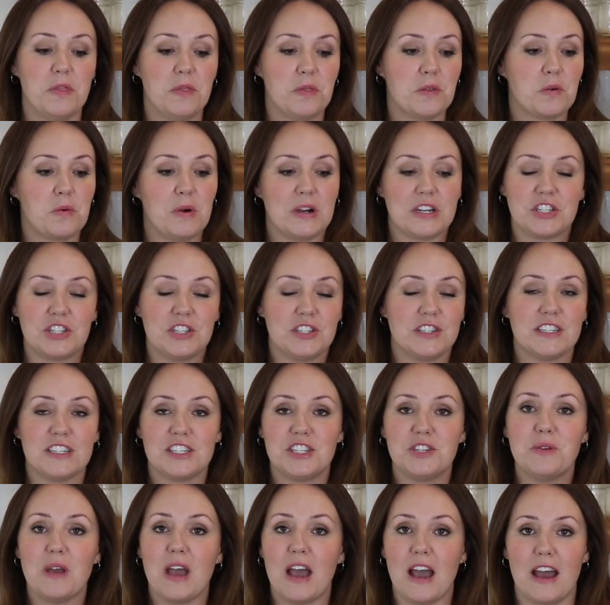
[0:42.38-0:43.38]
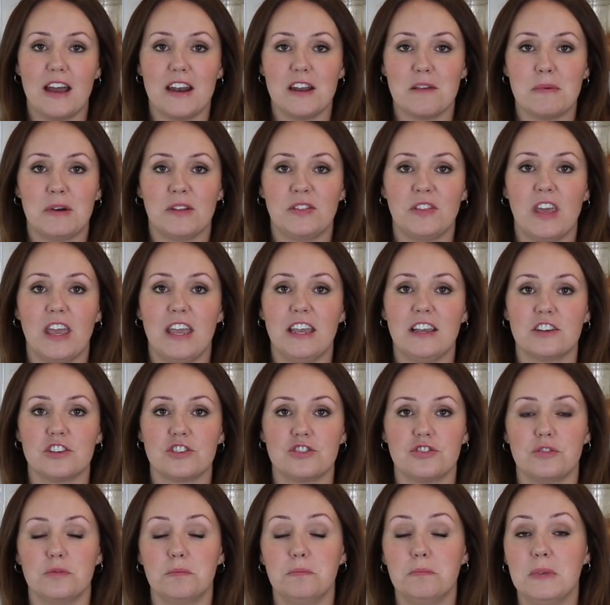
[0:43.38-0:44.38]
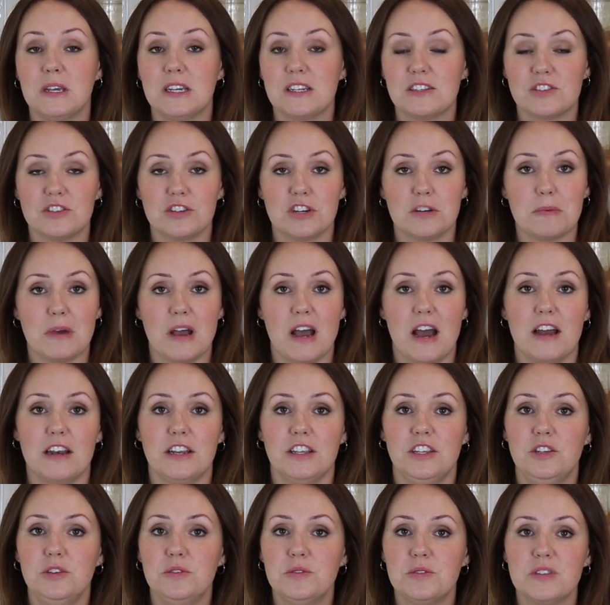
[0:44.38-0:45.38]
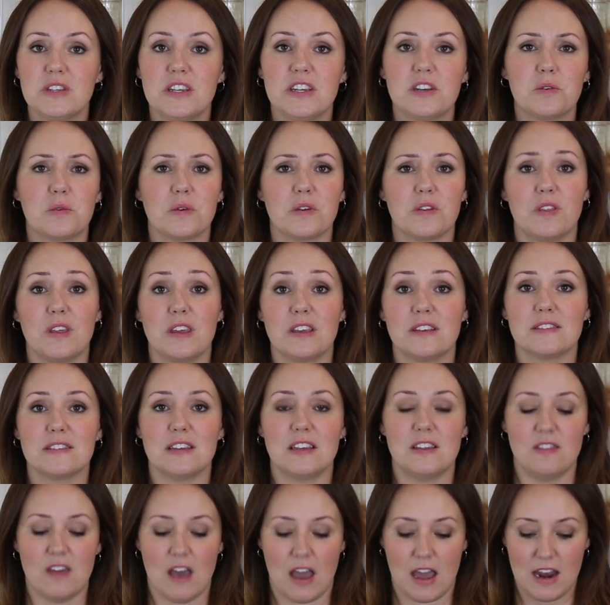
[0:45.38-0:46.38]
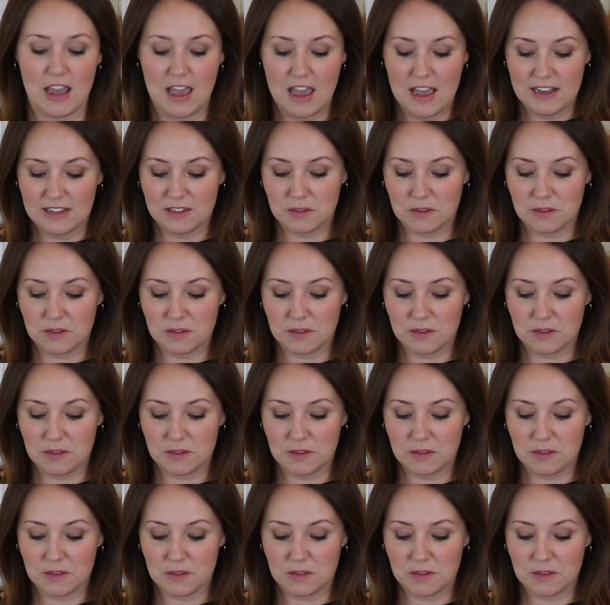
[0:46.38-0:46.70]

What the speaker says: questions that you had about the Ankarsrum mixer, about how to use it or things like that.